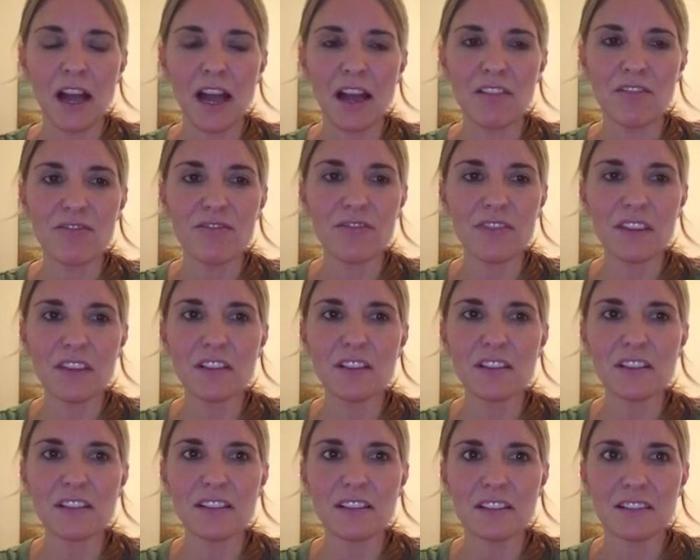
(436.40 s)
I
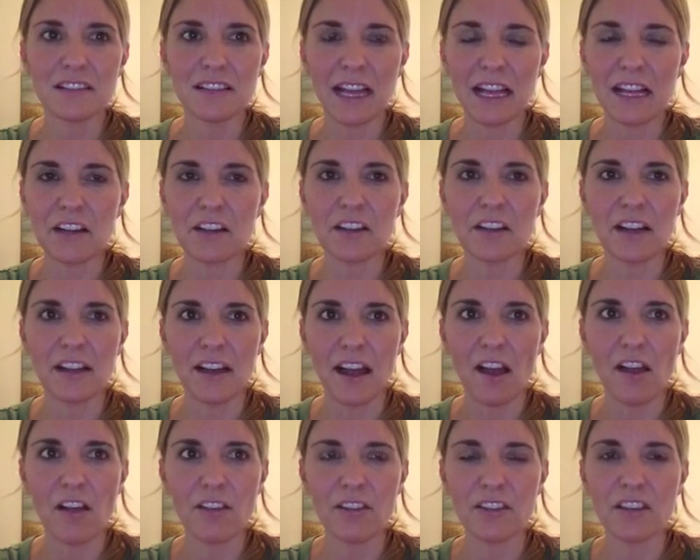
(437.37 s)
feel lighter and
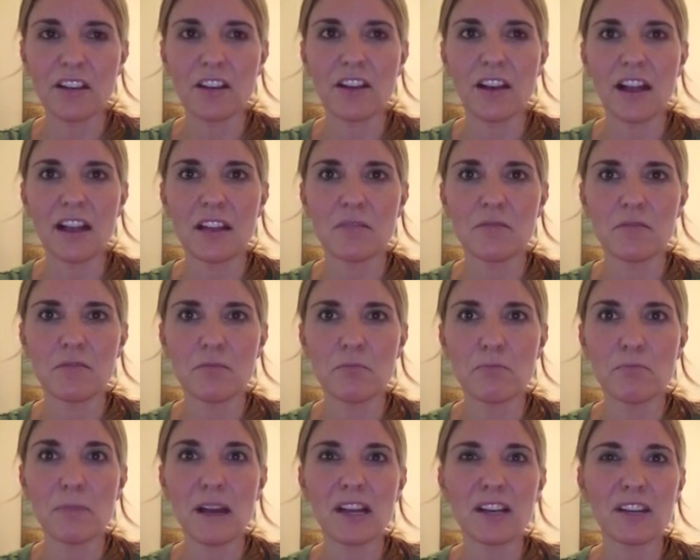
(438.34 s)
healthier
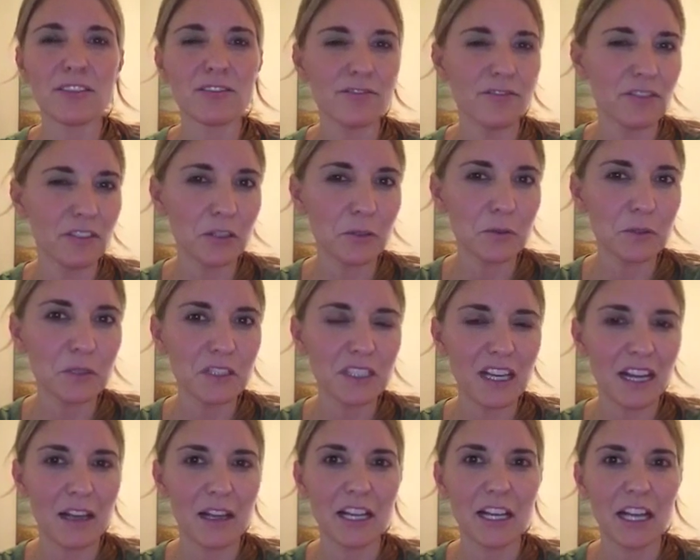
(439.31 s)
and better fueled.
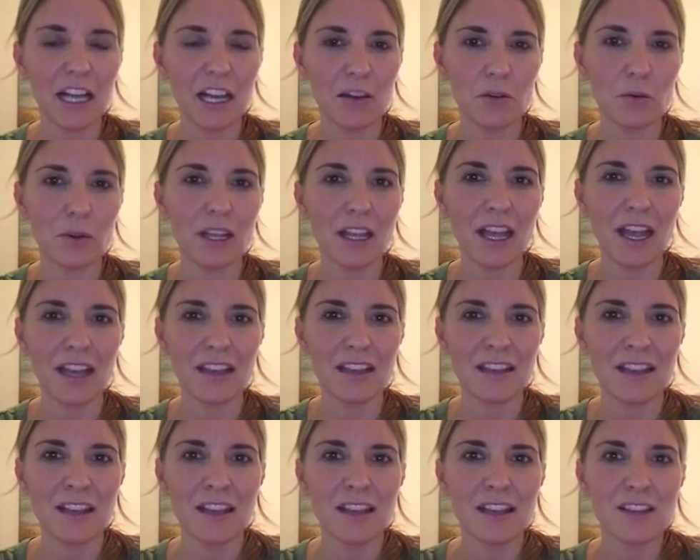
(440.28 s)
I don't
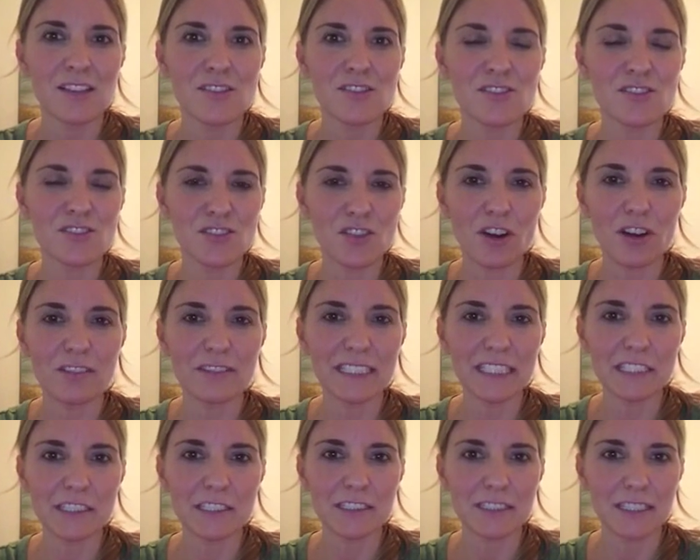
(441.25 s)
get
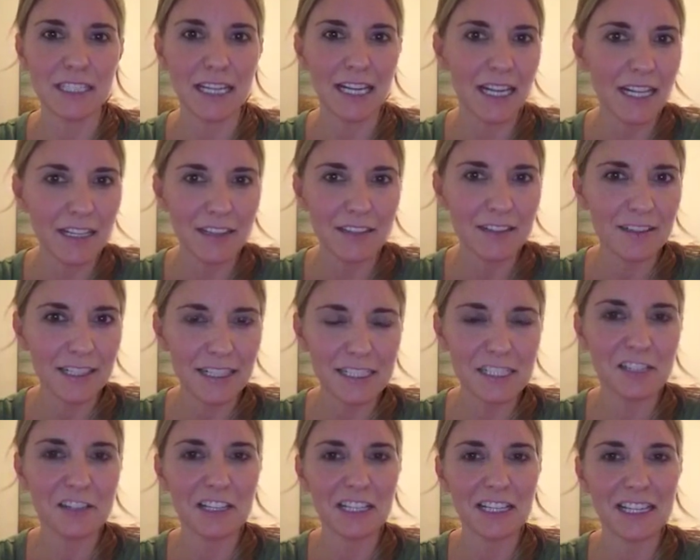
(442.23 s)
starving or hangry
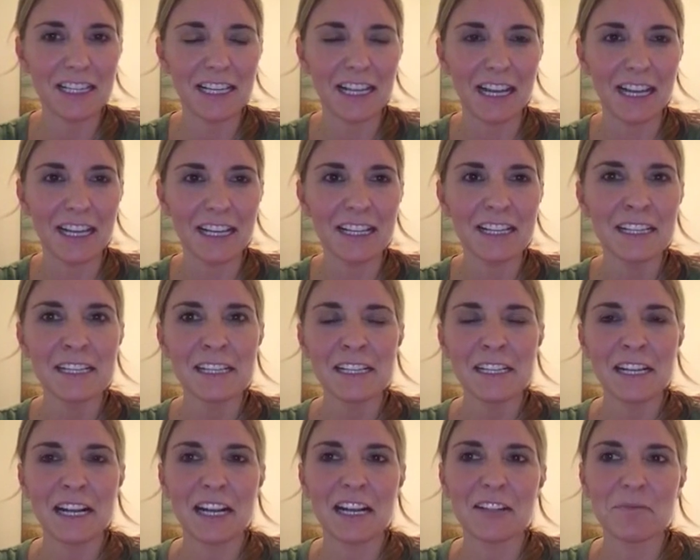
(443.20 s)
during the day.
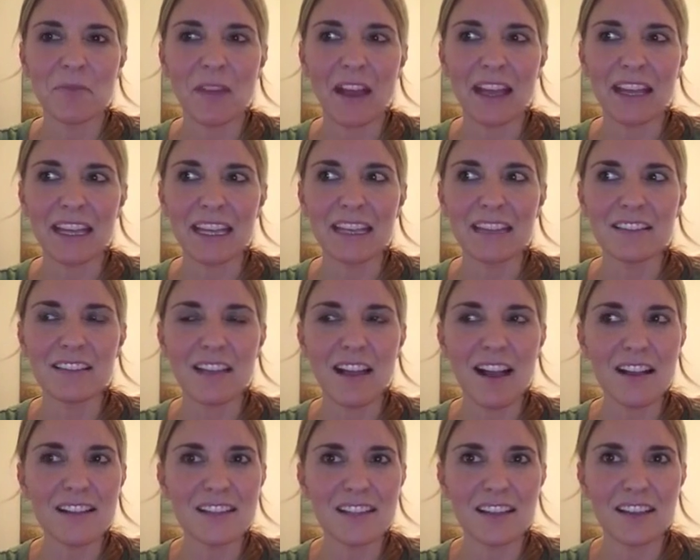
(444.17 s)
I eat
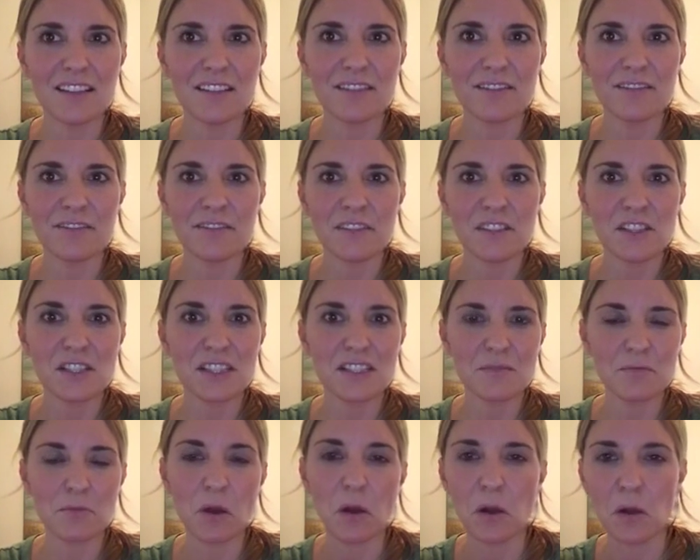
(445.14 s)
lots of
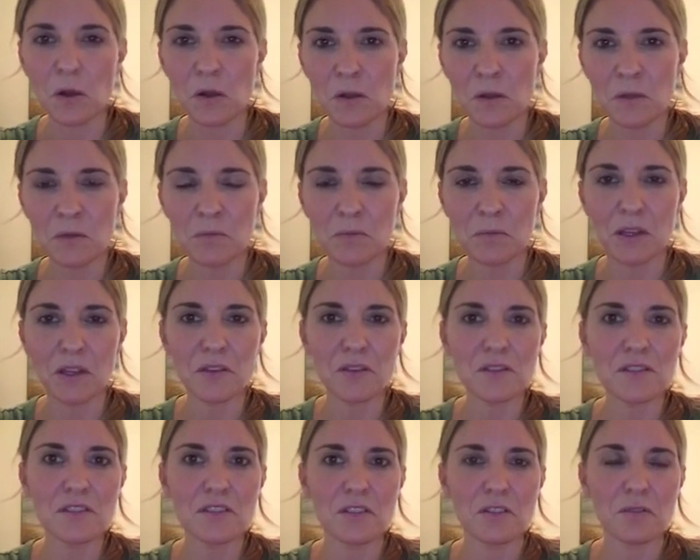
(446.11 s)
small
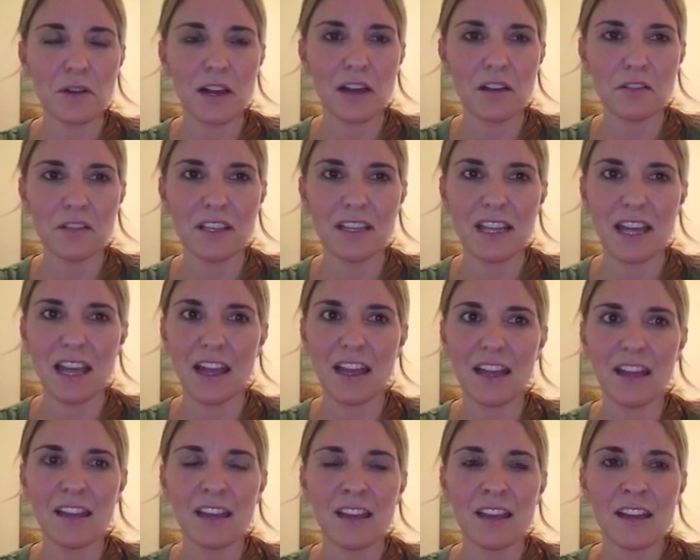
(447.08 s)
meals throughout the
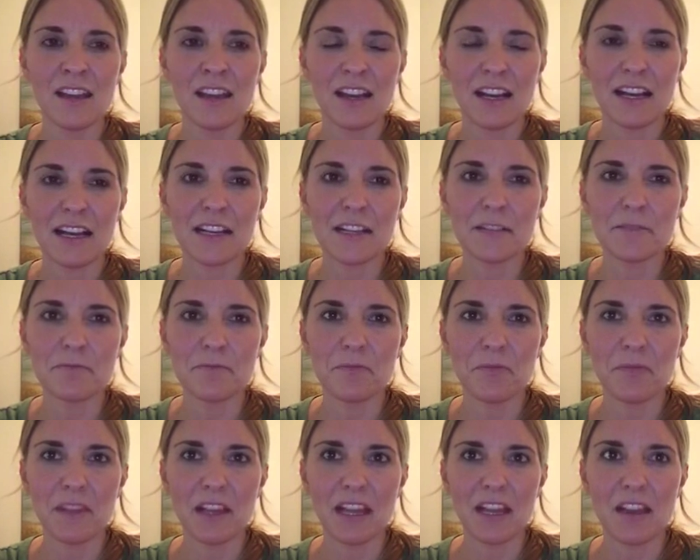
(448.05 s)
day,
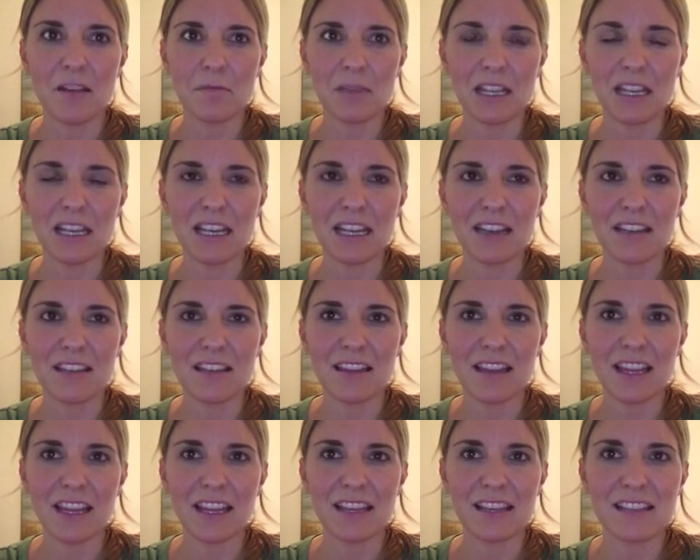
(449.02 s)
and I'm eating
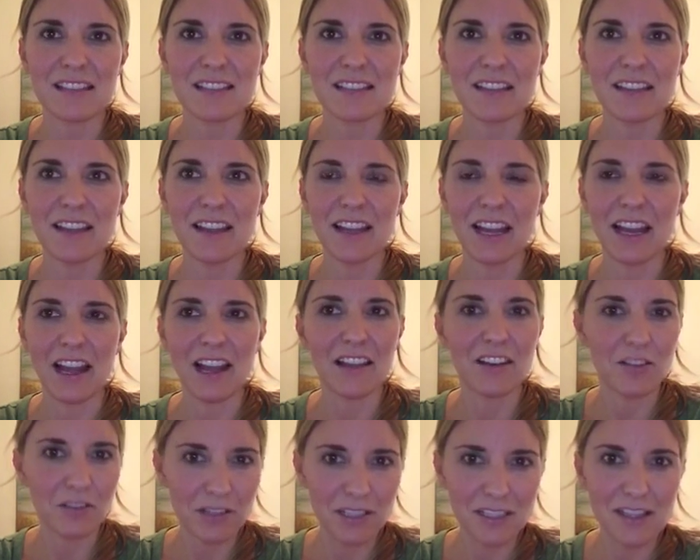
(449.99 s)
things that I
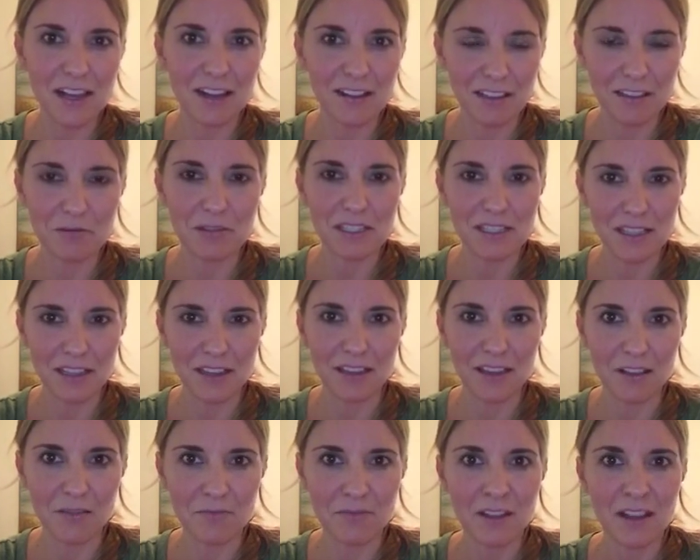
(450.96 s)
know exactly what's in
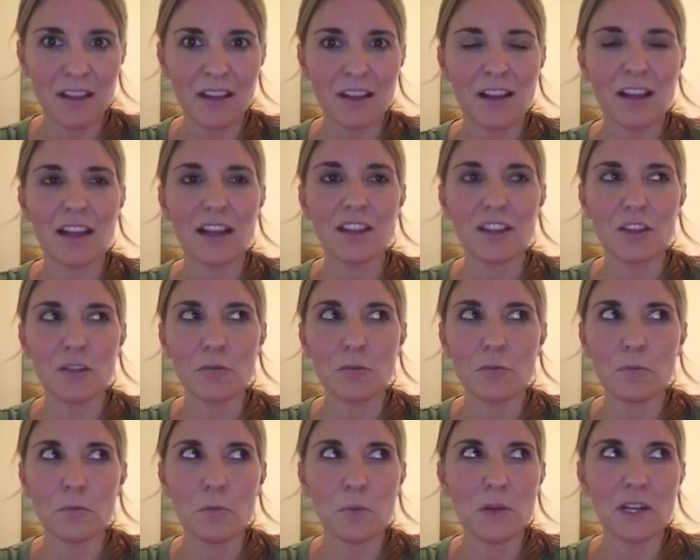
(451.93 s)
them. It
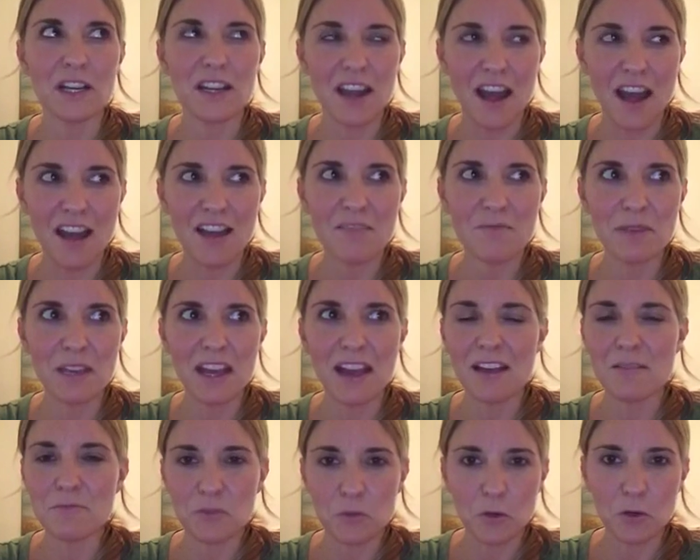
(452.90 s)
would not be
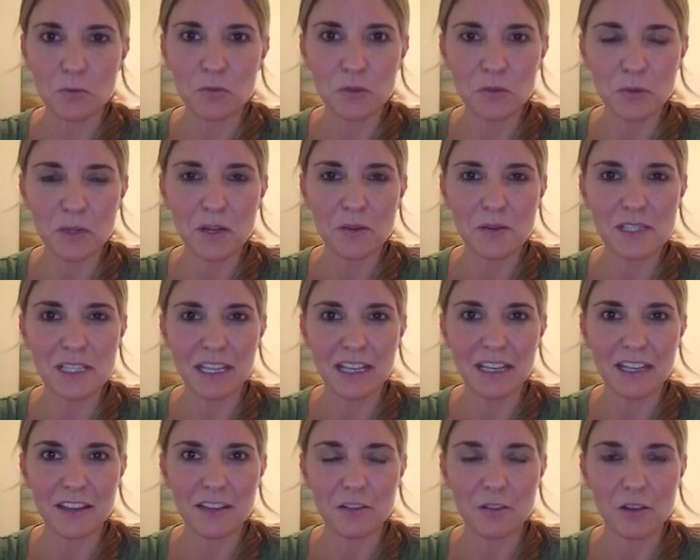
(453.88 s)
abnormal when I was
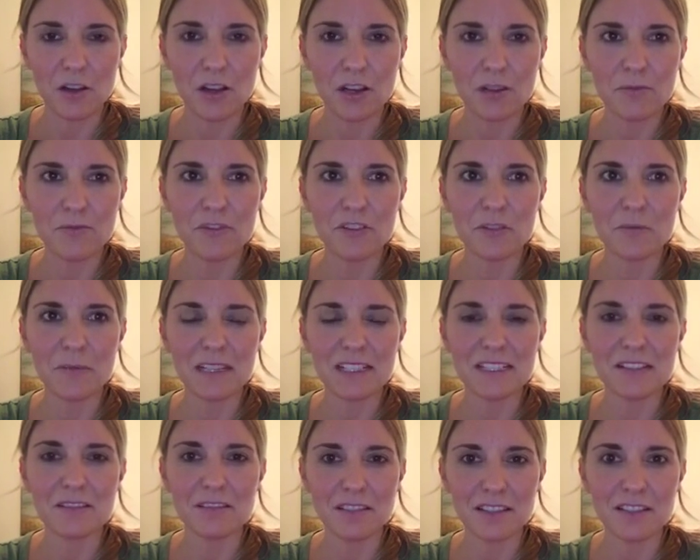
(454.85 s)
eating low carb for me
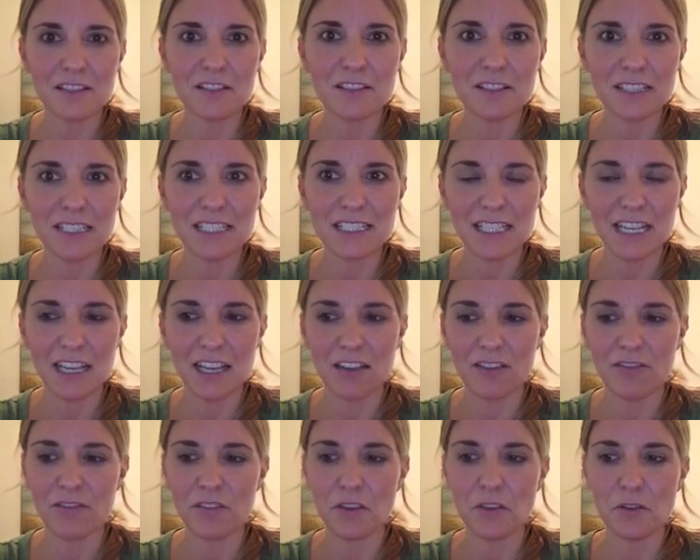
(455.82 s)
to literally take
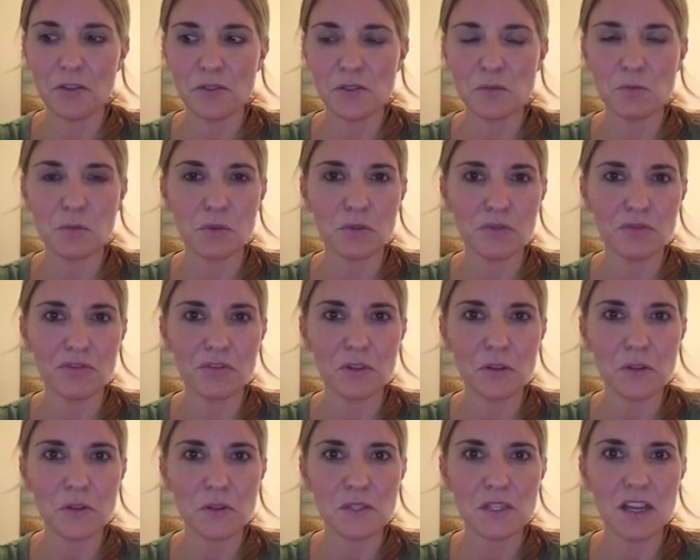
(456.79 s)
a few
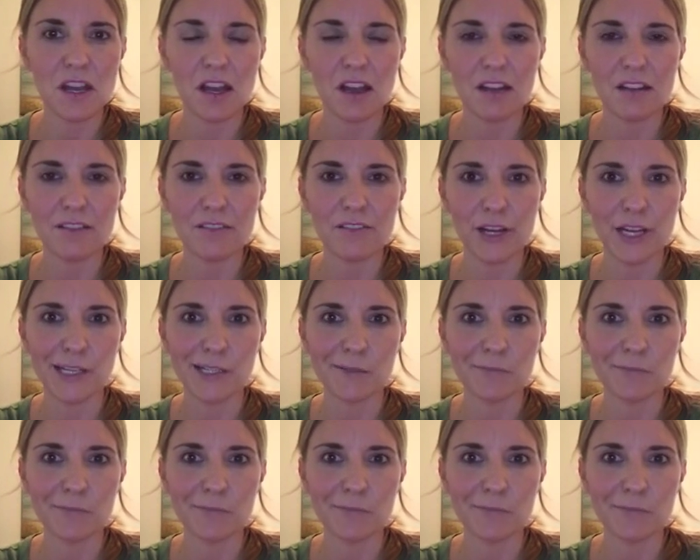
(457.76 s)
spoonfuls of